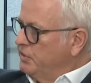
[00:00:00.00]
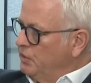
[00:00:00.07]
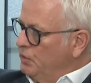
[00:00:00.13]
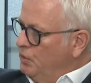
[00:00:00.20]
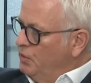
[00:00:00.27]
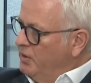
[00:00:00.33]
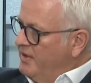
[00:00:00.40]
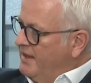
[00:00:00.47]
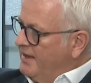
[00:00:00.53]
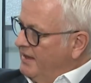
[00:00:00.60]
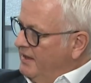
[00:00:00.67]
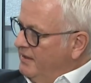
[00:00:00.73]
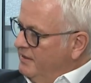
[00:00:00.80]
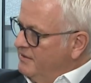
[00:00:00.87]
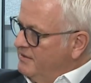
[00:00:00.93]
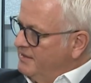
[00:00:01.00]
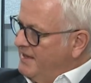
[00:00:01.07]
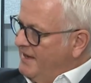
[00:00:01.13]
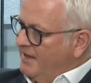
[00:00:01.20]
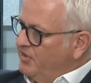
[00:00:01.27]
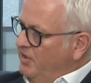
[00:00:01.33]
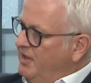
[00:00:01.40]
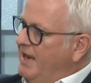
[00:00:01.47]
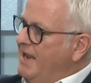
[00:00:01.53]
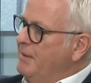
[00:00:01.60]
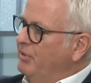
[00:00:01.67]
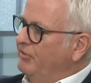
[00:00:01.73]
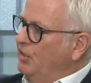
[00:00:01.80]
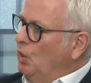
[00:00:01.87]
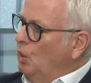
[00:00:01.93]
do is take the name
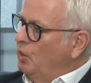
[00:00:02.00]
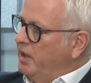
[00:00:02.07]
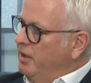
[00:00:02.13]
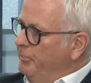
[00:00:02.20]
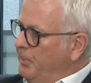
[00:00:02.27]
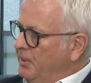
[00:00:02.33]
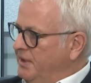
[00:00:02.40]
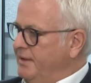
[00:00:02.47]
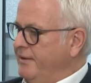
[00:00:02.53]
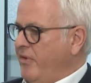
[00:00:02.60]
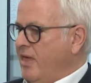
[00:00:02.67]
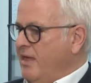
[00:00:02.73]
of the old company